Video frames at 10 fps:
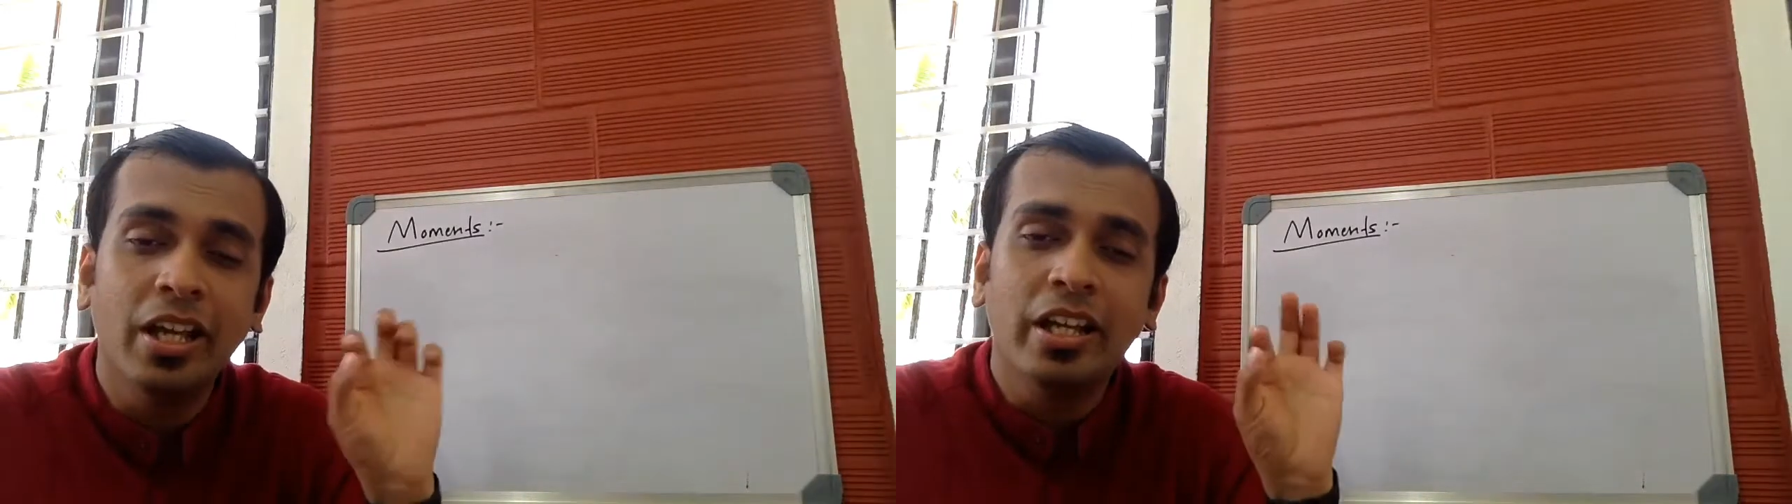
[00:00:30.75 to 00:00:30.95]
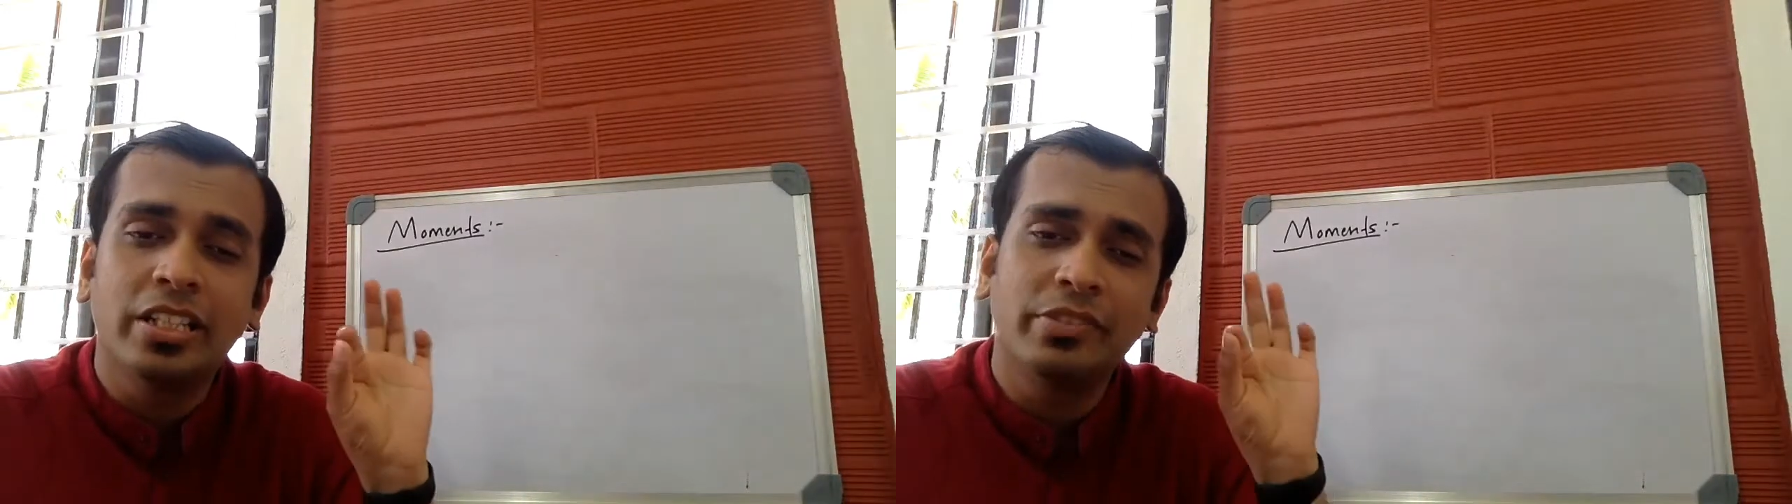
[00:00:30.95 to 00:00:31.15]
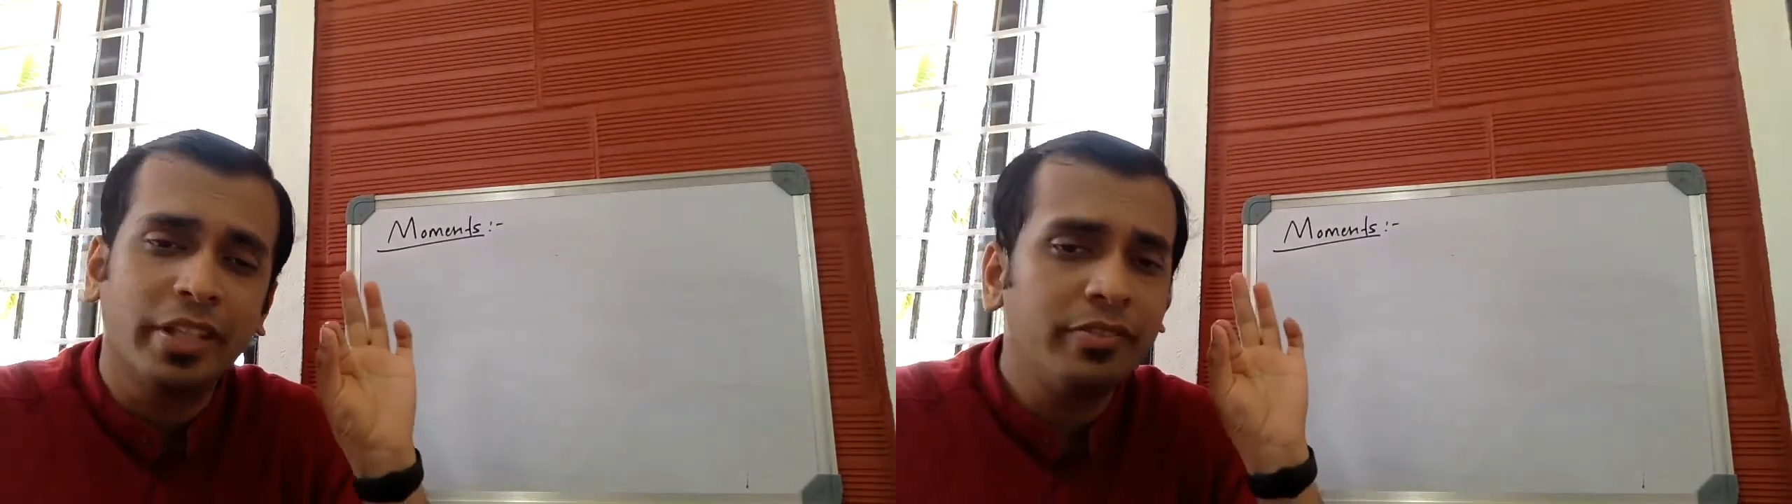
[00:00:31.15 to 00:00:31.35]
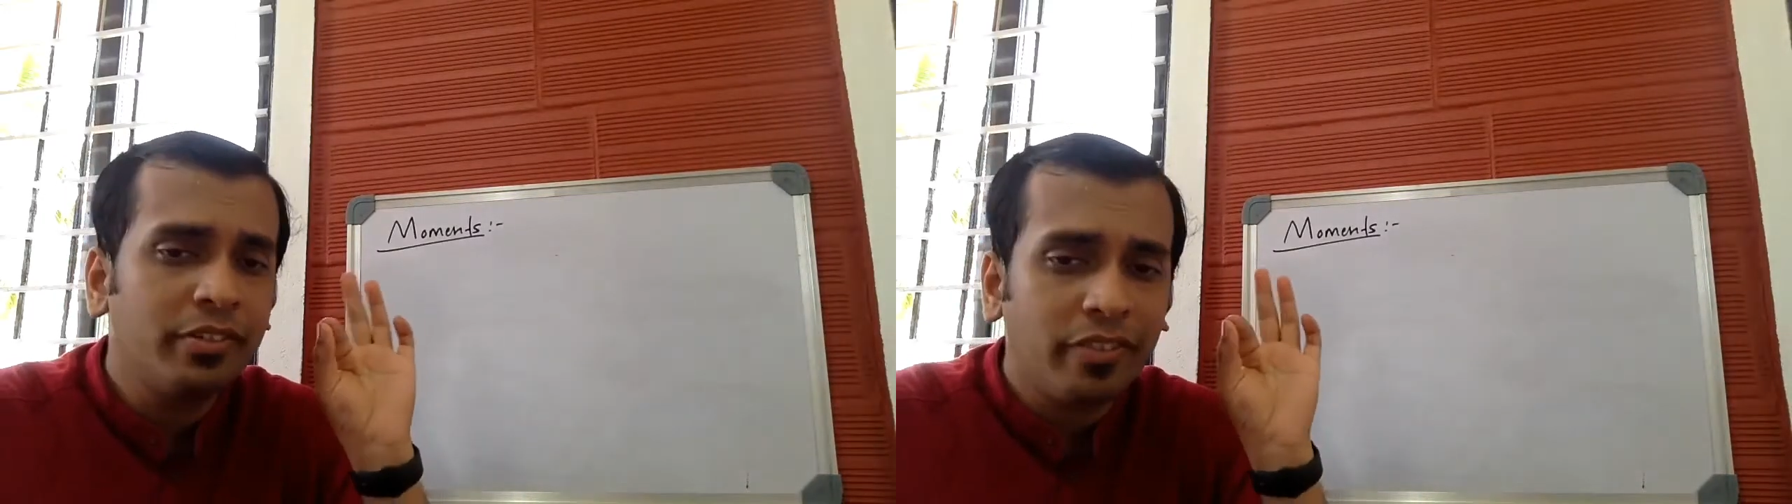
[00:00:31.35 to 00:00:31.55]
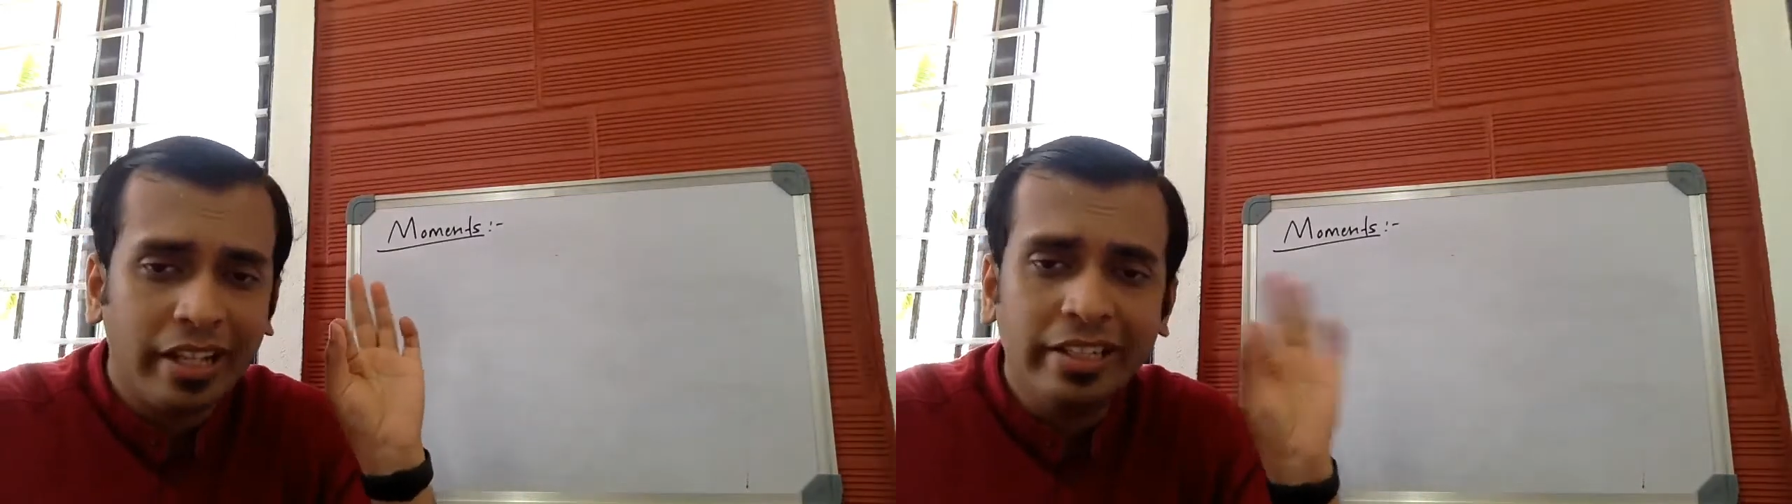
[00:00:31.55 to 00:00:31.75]
See, when we
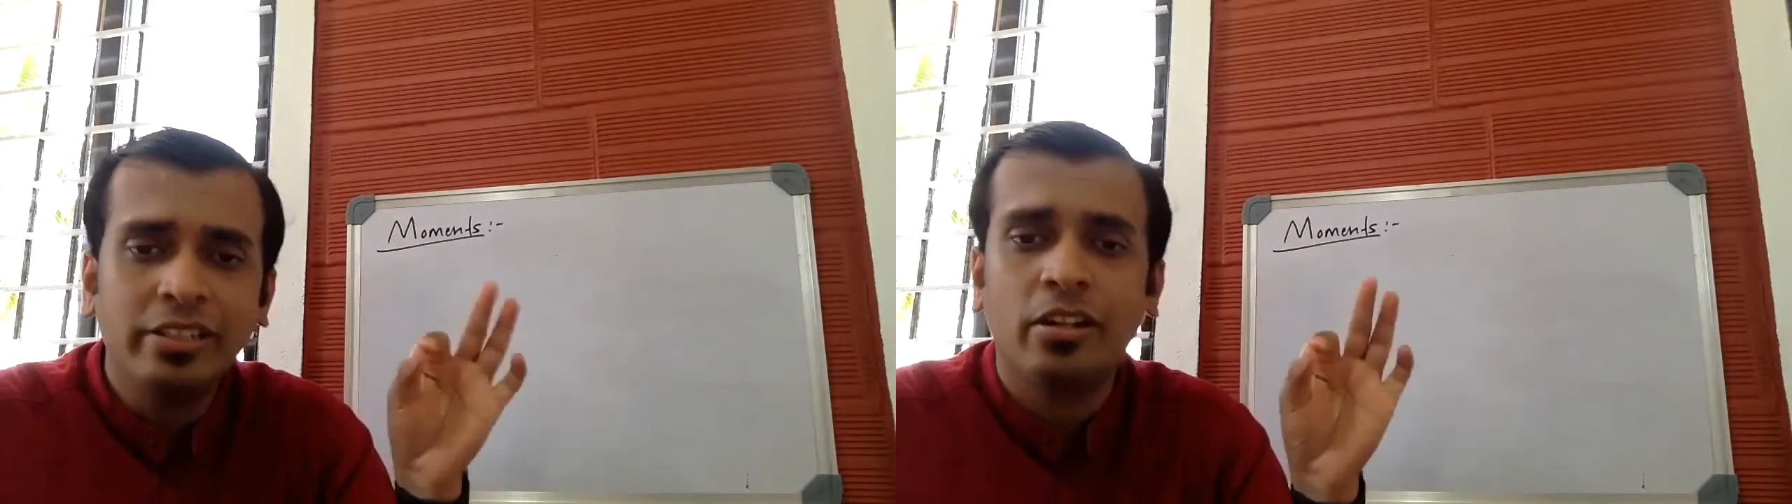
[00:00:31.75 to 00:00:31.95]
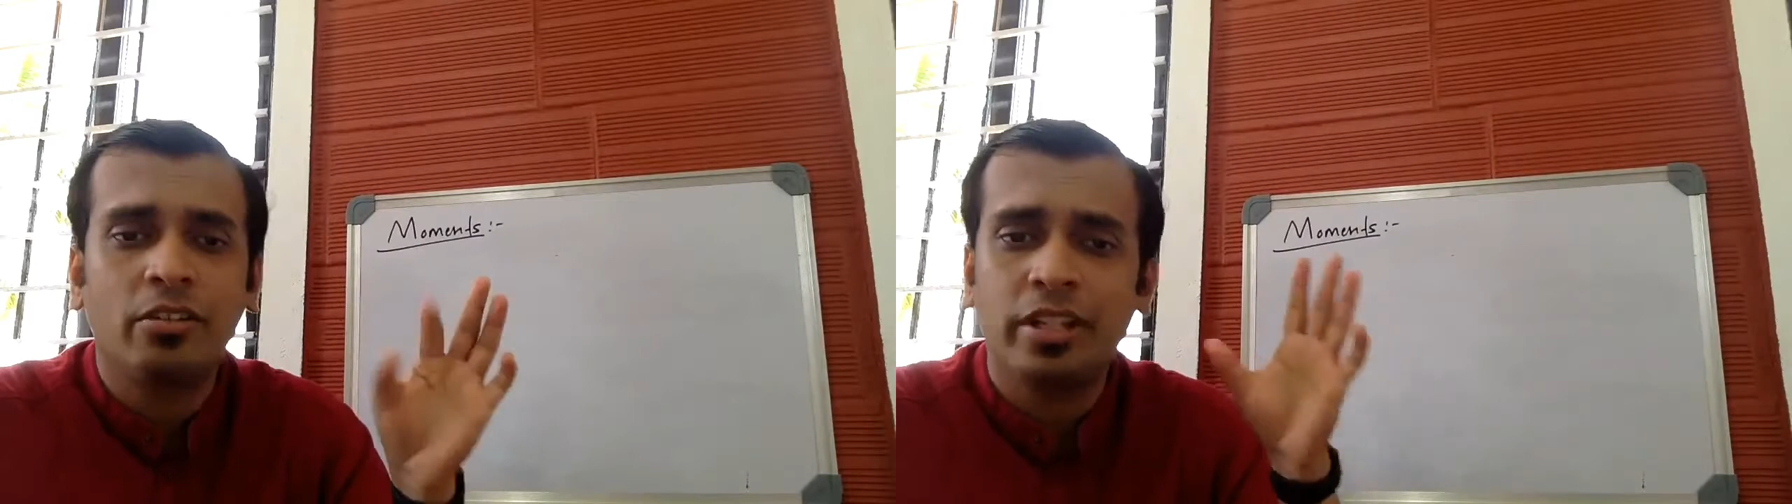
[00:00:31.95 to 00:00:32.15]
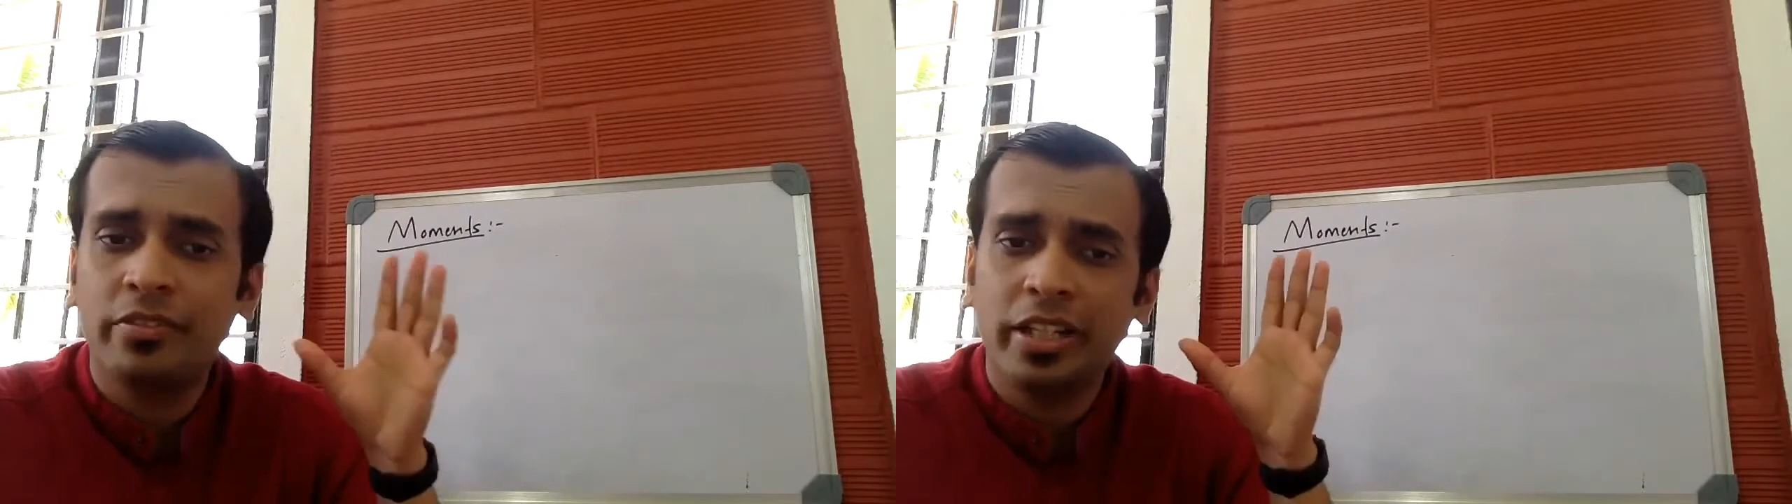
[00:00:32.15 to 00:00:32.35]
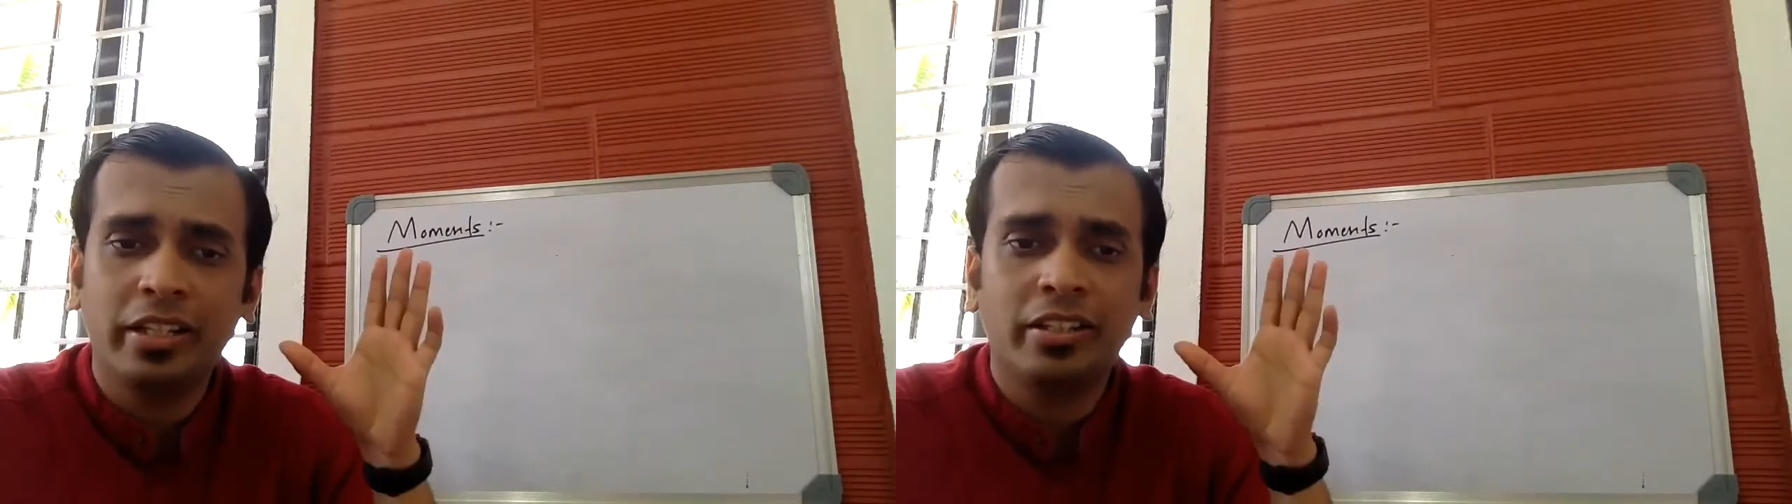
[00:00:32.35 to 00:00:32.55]
find or when we